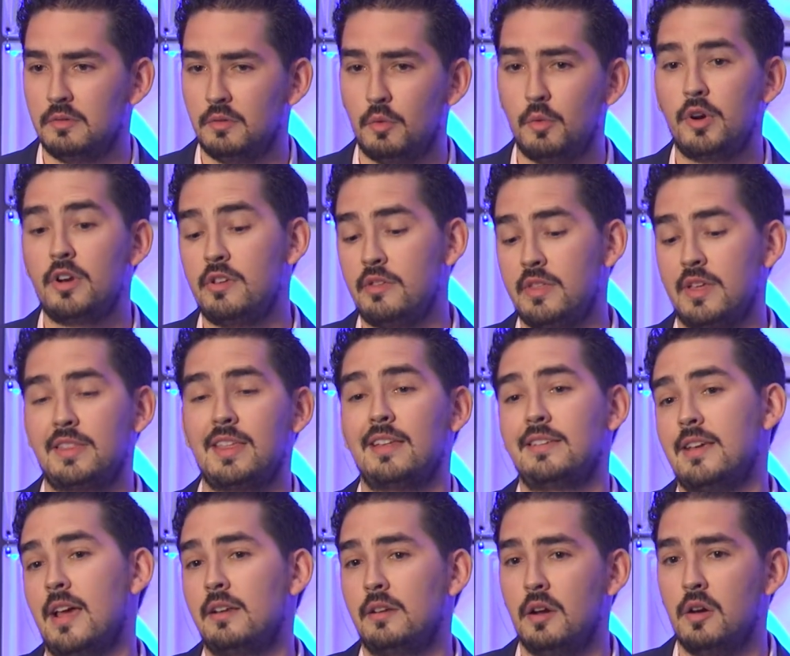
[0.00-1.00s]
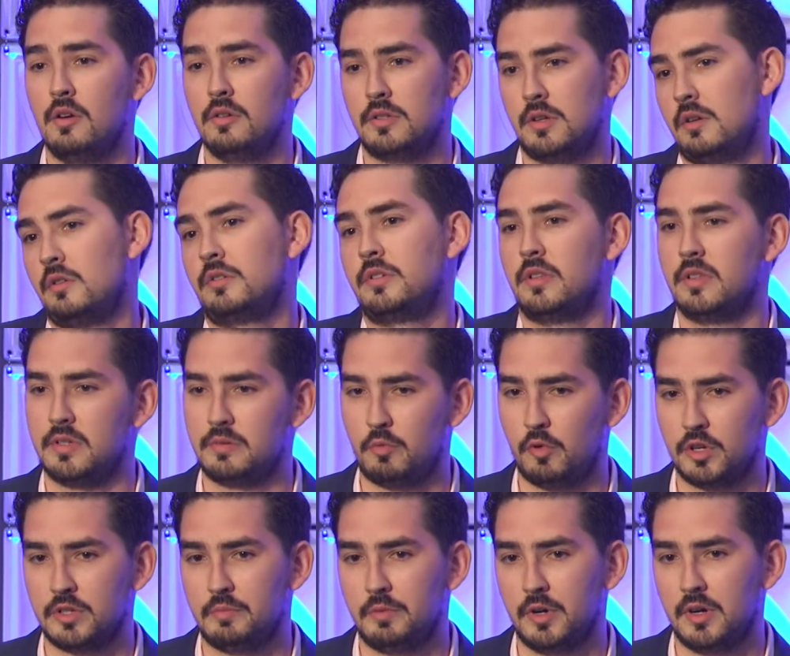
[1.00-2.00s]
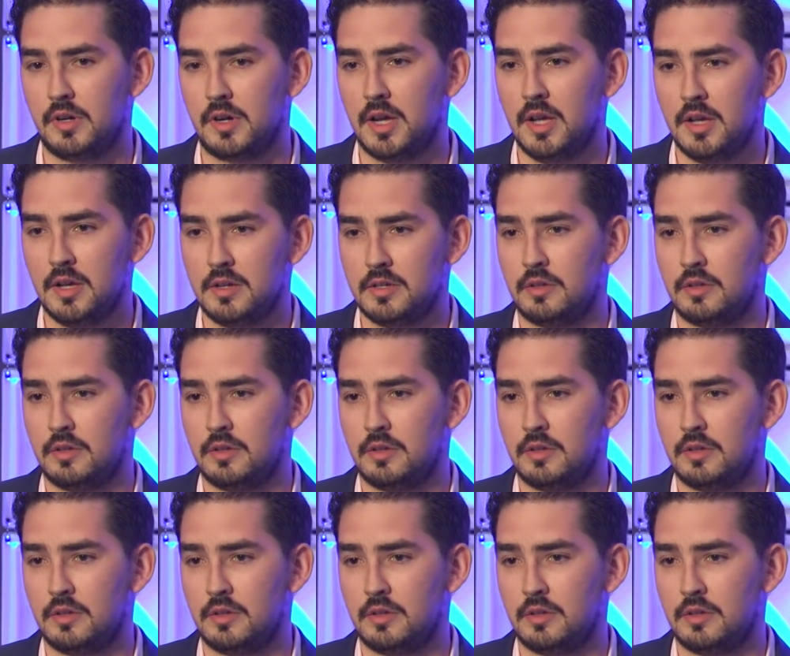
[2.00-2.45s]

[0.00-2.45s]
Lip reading: Well, where do you think that 10 goes? It goes to the sports book.